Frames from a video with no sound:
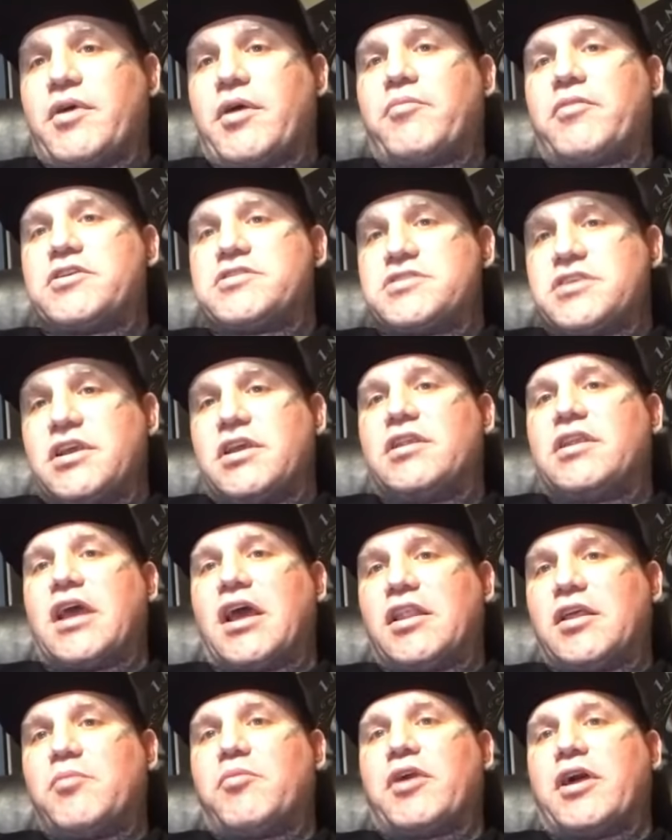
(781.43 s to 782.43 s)
remember seeing
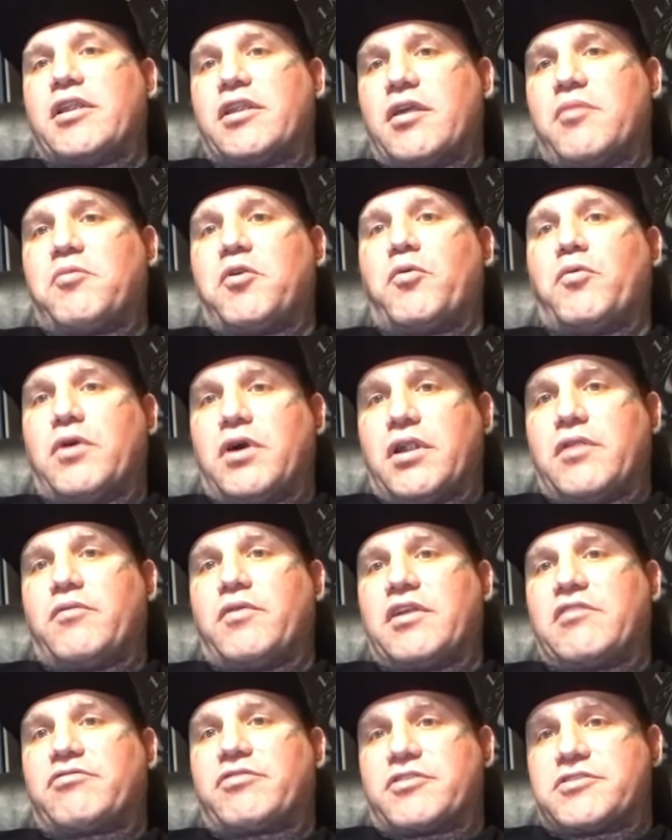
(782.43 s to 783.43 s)
Daily Bread #1
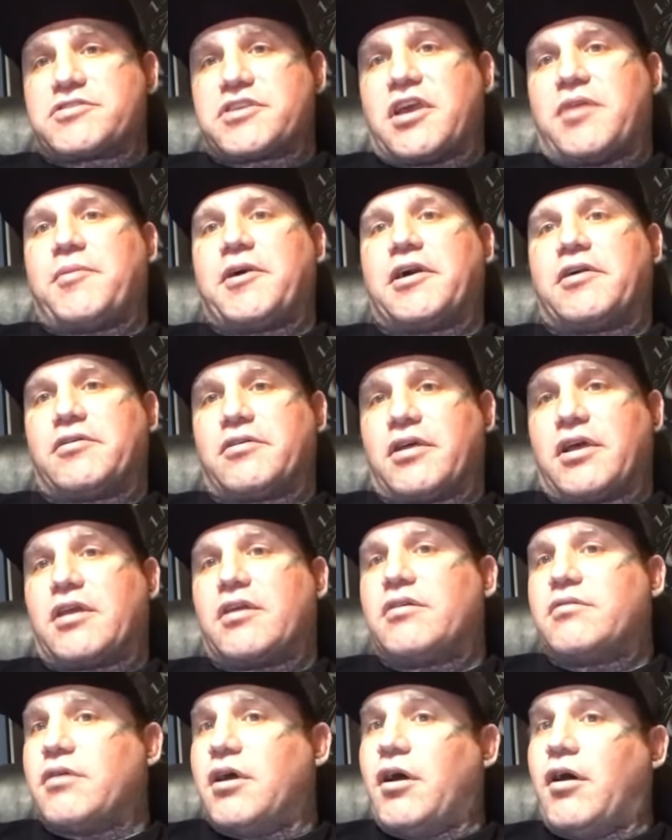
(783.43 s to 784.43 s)
when it first came out.
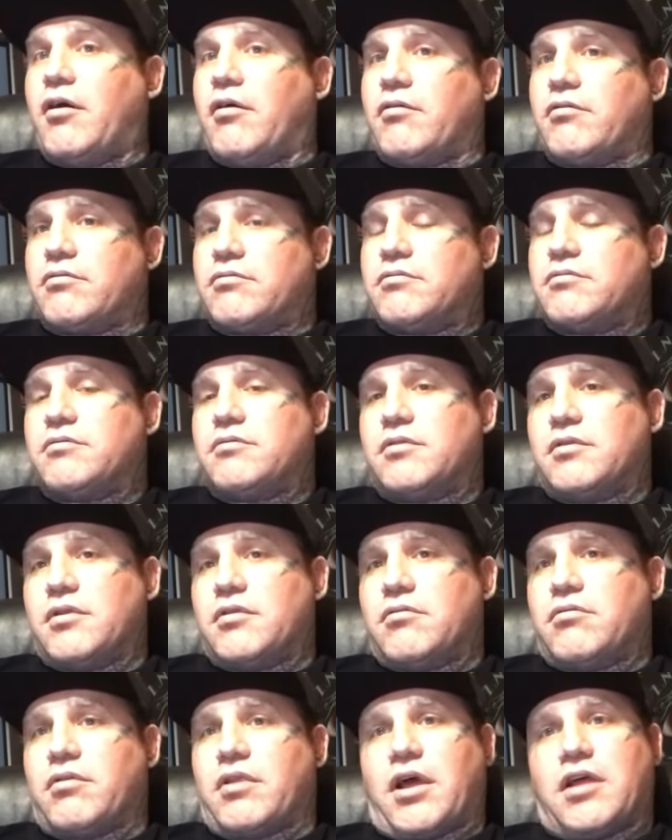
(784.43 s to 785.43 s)
Like, oh,
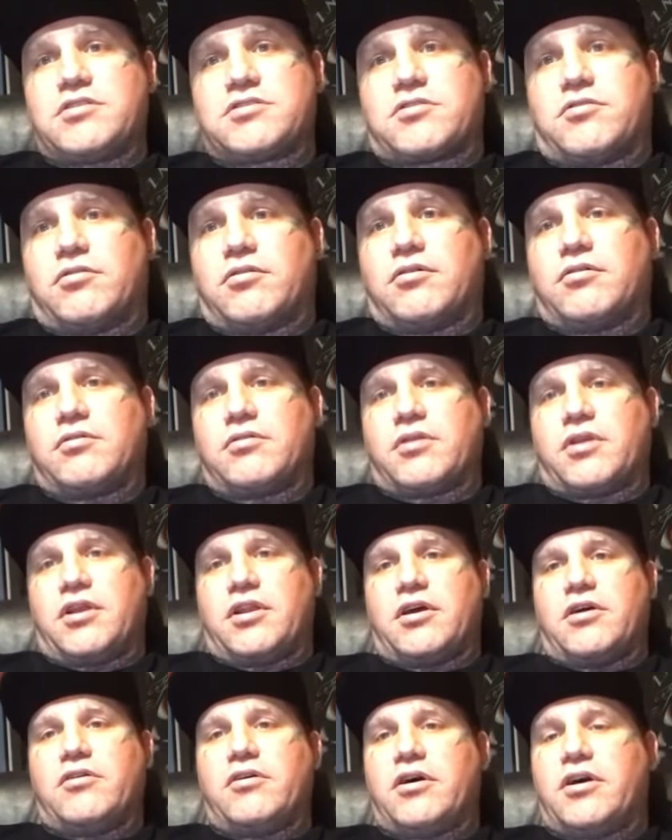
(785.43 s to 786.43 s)
that's cool,
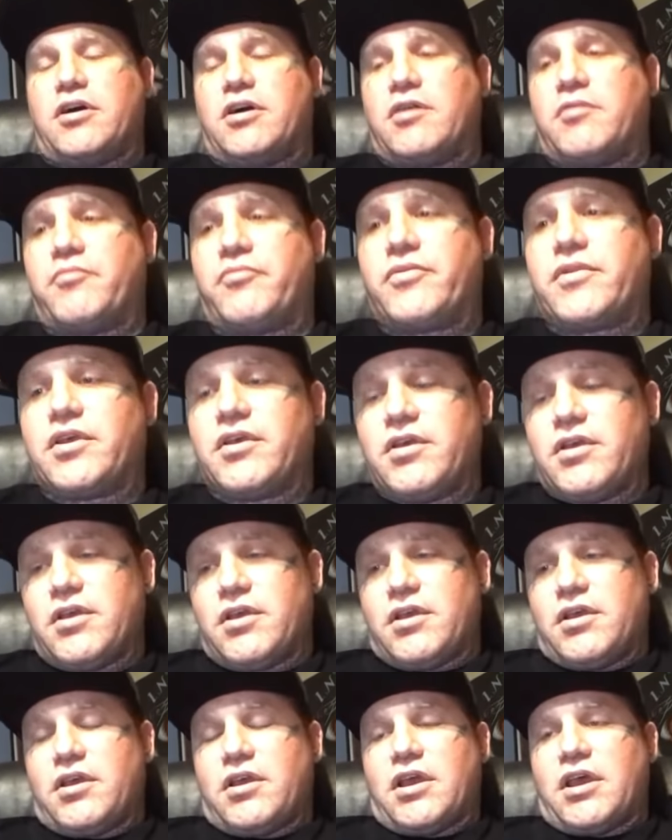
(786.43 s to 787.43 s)

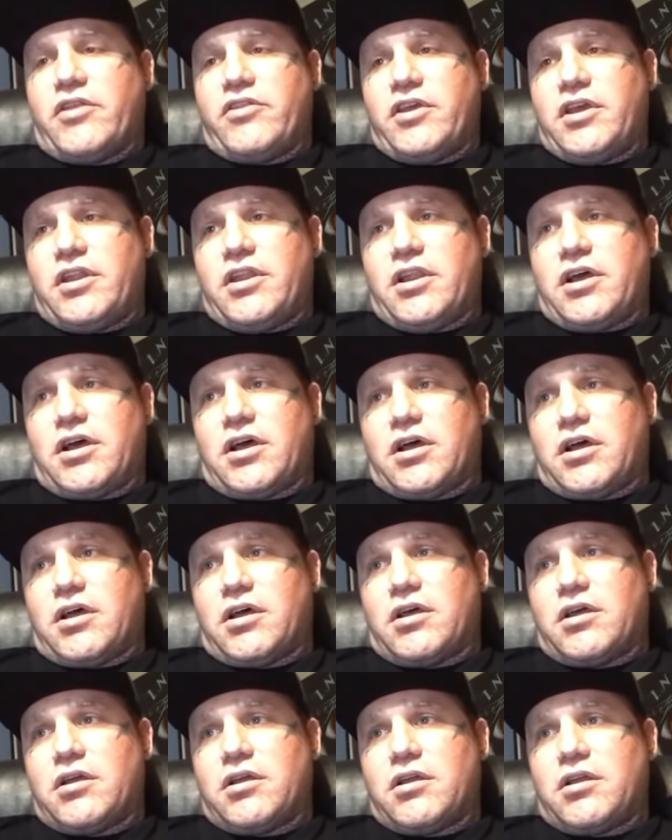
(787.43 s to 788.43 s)
and then
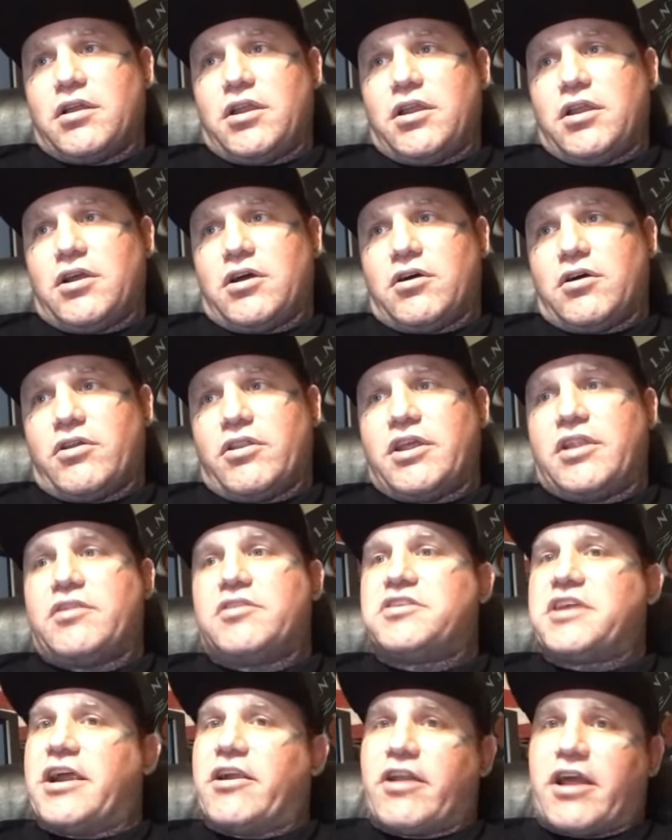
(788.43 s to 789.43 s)
and
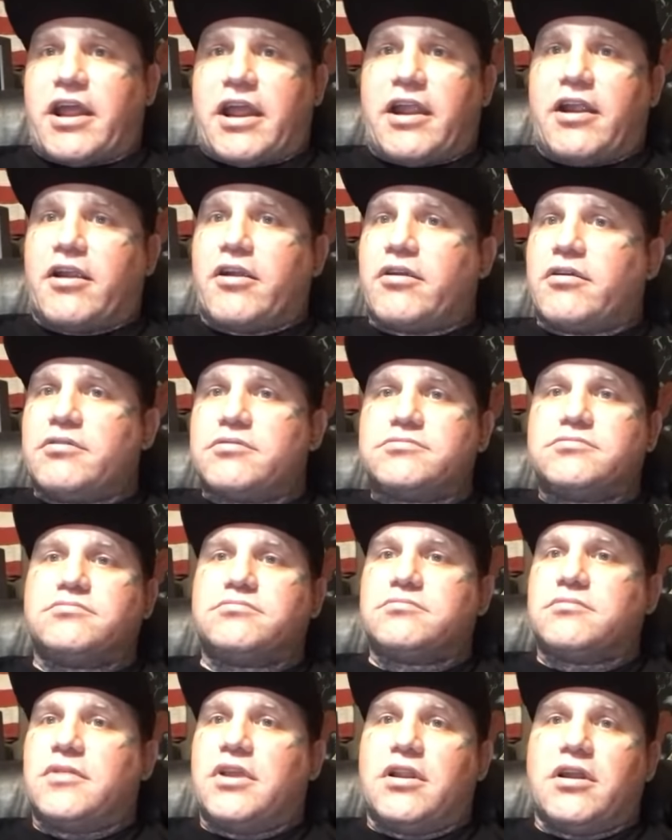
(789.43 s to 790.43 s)
then Dare to Air,
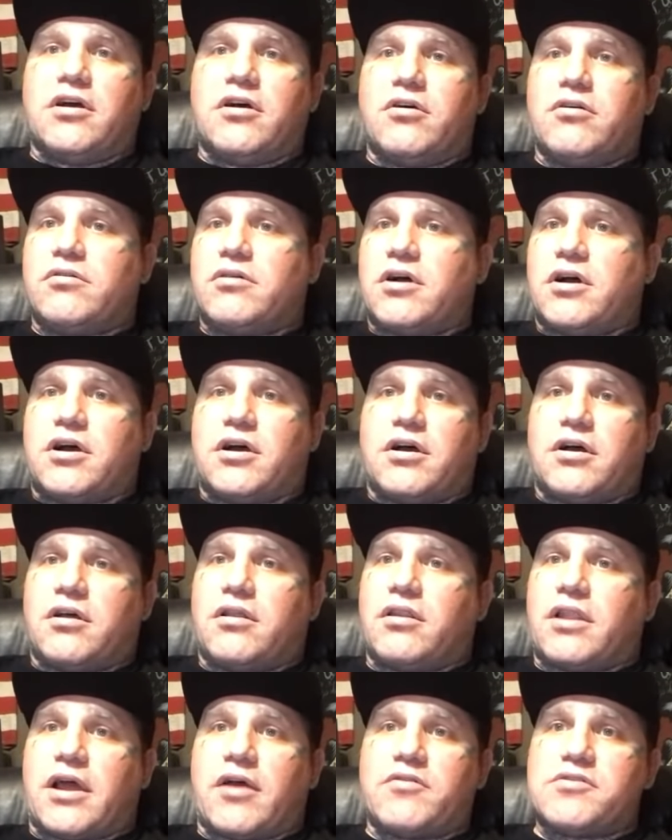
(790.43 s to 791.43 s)

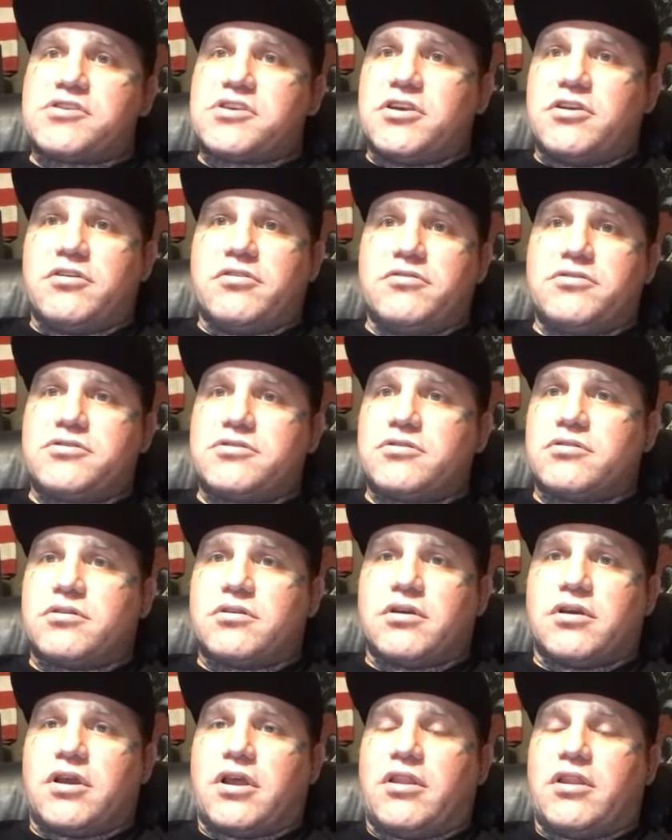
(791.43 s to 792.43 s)
that was huge.
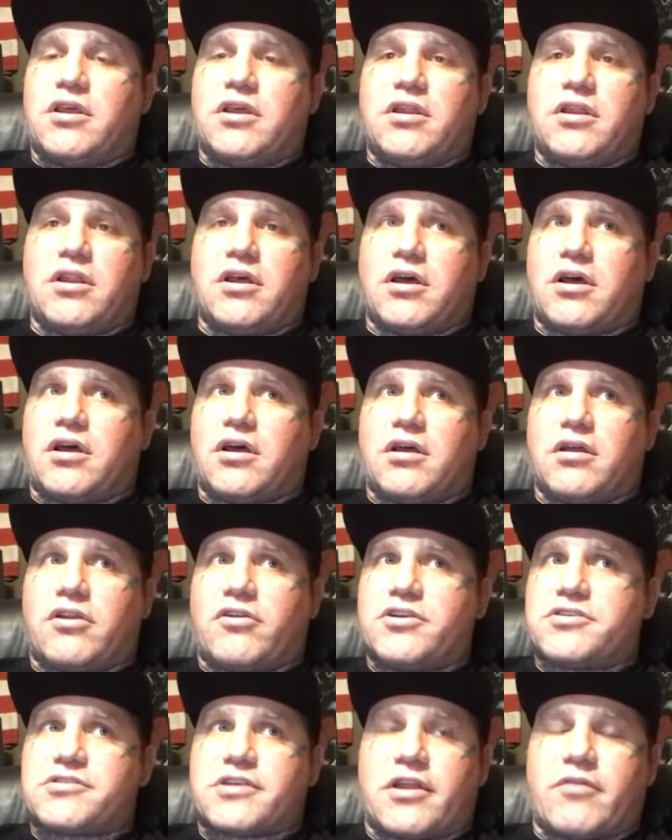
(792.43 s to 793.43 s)
And then
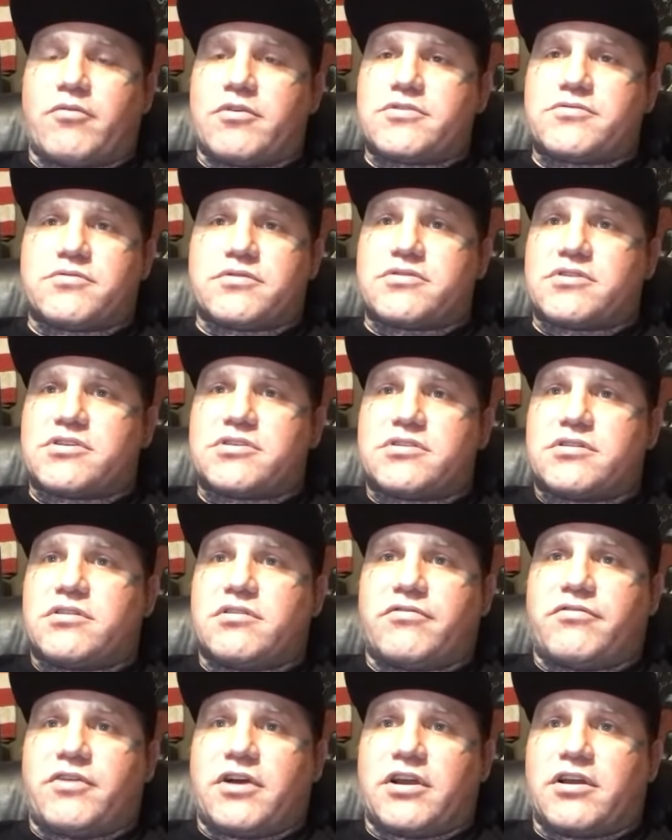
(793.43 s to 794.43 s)
Chris Edwards was just
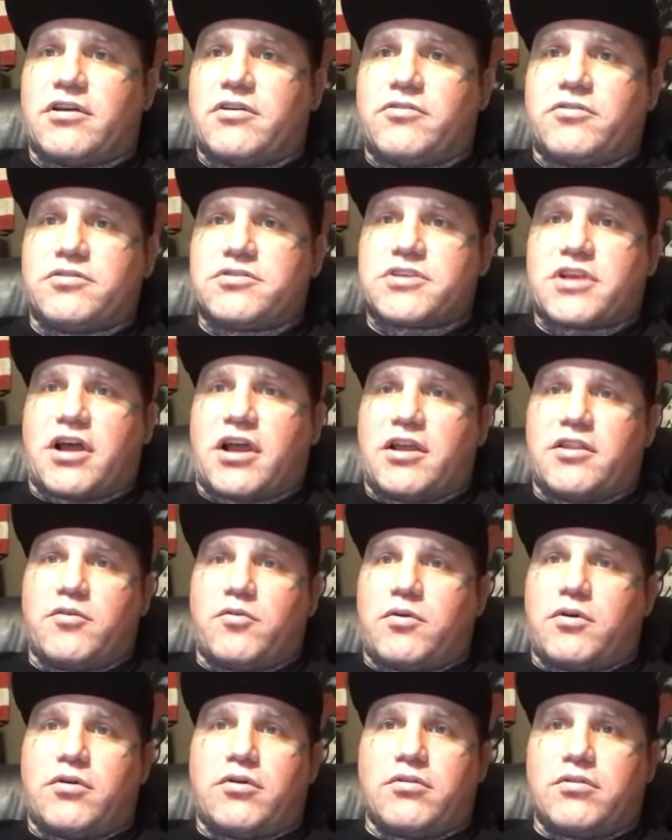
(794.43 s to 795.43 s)
the fucking coolest guy in the
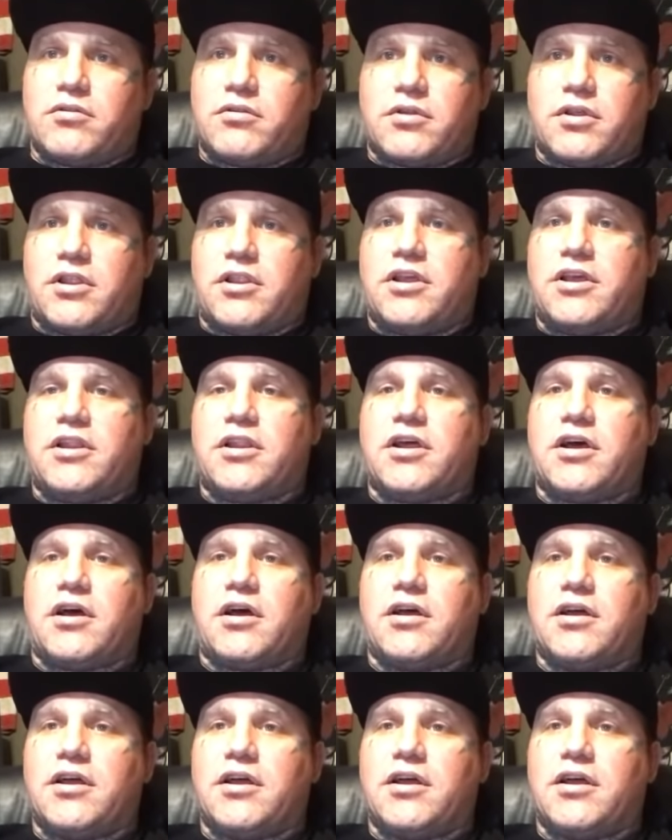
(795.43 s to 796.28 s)
world. And then